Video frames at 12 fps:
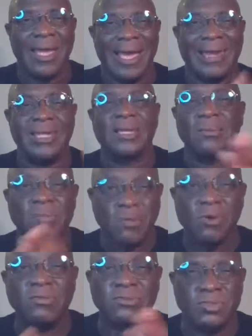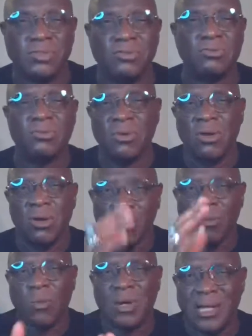And he can prove to you
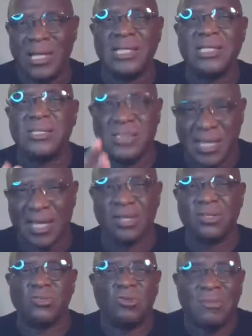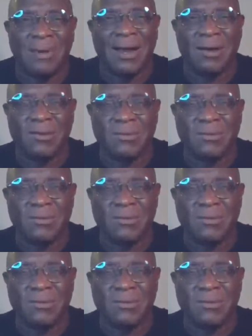what he's telling you about.